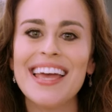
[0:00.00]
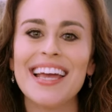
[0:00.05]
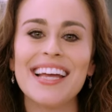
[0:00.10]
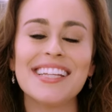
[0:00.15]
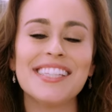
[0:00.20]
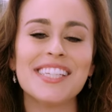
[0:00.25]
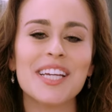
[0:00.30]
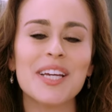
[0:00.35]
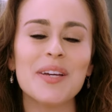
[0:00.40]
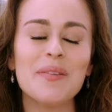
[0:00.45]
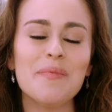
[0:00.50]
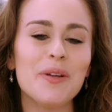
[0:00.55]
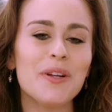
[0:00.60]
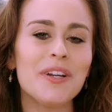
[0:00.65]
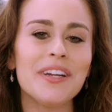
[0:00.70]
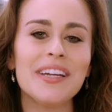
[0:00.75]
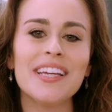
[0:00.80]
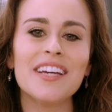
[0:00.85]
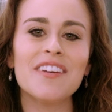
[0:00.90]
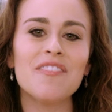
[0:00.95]
It's a
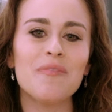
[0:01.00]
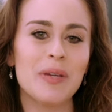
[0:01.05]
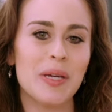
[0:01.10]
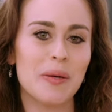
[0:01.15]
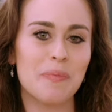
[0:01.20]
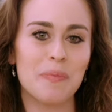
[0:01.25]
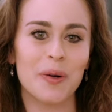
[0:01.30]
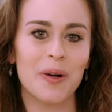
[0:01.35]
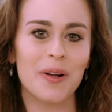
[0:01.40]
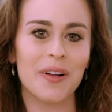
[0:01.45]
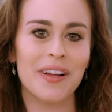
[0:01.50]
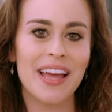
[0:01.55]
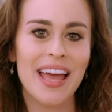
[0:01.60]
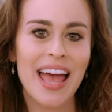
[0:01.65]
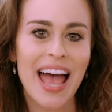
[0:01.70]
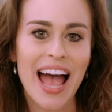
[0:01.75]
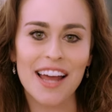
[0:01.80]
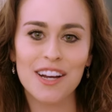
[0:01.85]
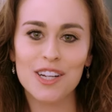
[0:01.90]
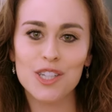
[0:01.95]
community of people
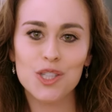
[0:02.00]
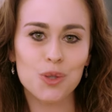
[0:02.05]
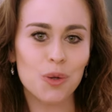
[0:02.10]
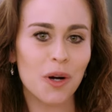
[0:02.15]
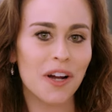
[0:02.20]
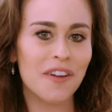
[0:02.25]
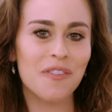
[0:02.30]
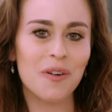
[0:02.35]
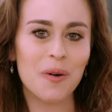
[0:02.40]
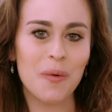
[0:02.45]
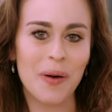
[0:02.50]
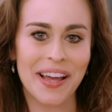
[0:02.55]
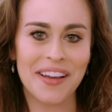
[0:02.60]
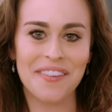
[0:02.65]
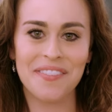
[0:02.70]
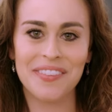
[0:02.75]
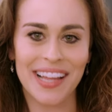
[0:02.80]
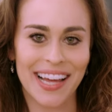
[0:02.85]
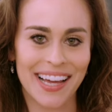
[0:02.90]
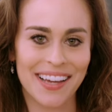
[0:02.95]
and a joyful way
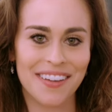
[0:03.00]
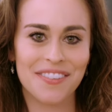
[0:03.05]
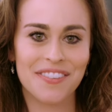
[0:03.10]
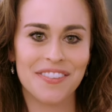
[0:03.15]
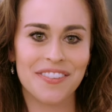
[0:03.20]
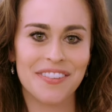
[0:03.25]
of life.